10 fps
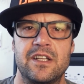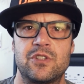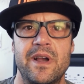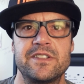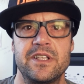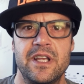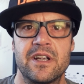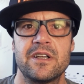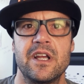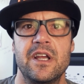twice a
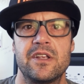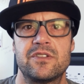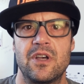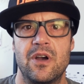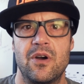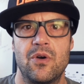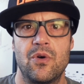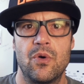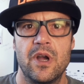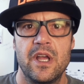year.
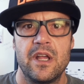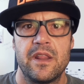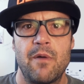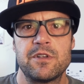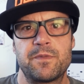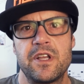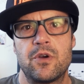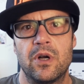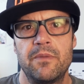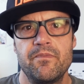So that was pretty
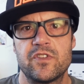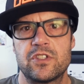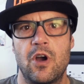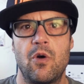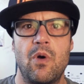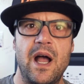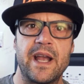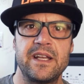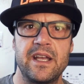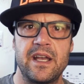cool. So
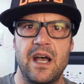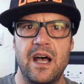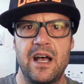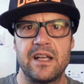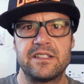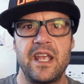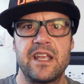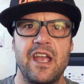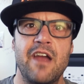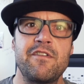I'm going to
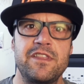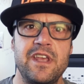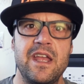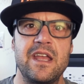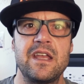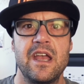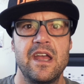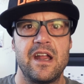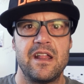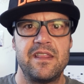take everything
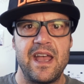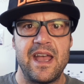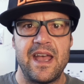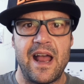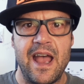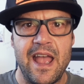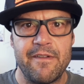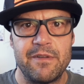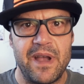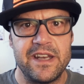that I have
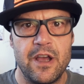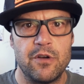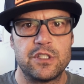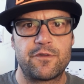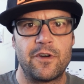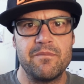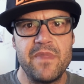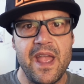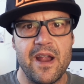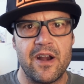in my notes from
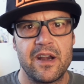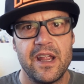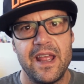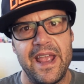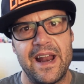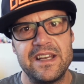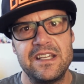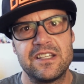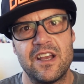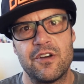there, and I
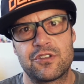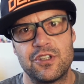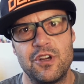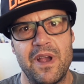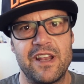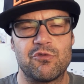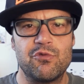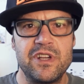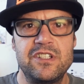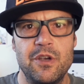need to go through and
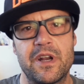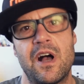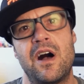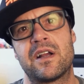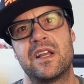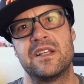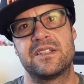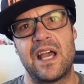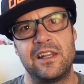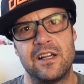redo it all because
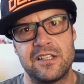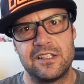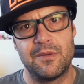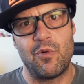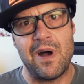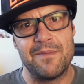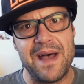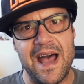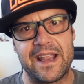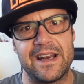I looked at them a while
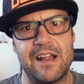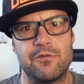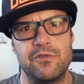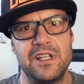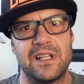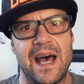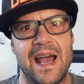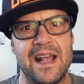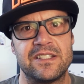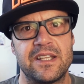back and I
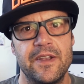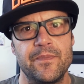realized